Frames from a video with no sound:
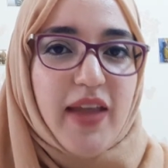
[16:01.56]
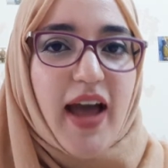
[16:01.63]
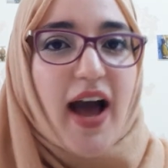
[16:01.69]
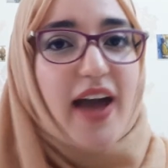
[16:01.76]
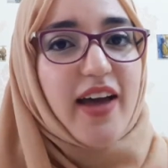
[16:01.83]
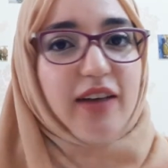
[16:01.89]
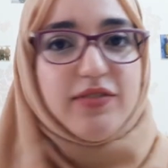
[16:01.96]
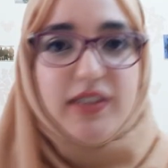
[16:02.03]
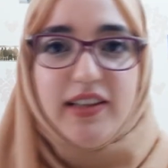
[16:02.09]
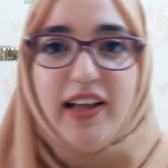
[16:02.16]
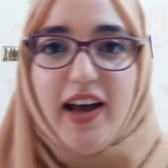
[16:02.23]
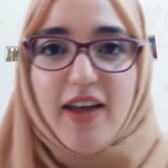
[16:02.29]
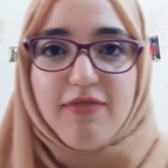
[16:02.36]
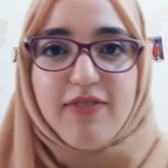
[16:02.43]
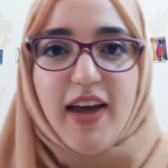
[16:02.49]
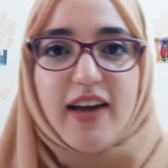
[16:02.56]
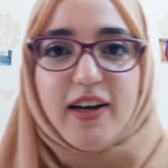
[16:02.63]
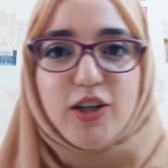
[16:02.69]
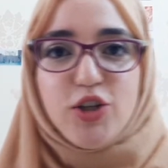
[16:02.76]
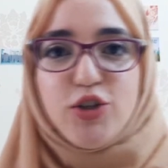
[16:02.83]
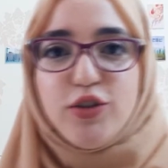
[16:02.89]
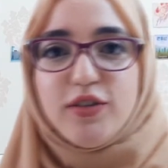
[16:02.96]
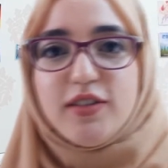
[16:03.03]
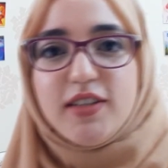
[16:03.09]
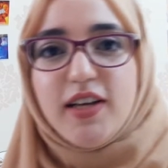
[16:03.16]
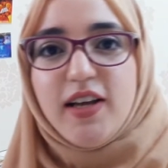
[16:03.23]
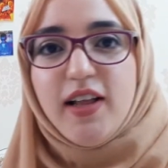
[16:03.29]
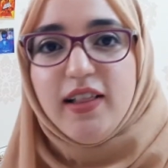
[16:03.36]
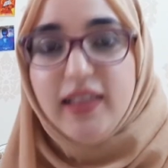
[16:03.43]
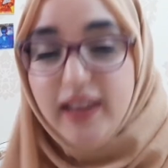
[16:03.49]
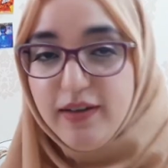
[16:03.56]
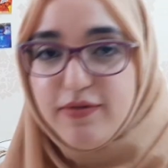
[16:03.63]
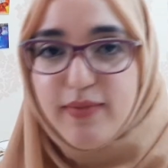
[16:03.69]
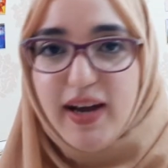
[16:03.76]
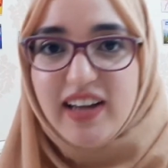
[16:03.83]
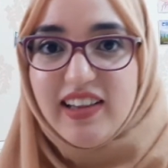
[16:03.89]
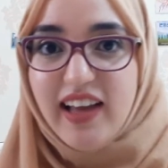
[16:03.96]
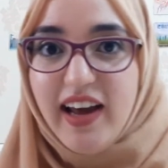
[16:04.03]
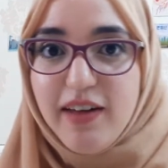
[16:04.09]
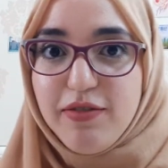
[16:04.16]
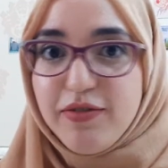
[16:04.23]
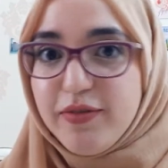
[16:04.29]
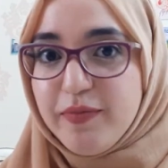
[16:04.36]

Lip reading: I have a life and I should live my life.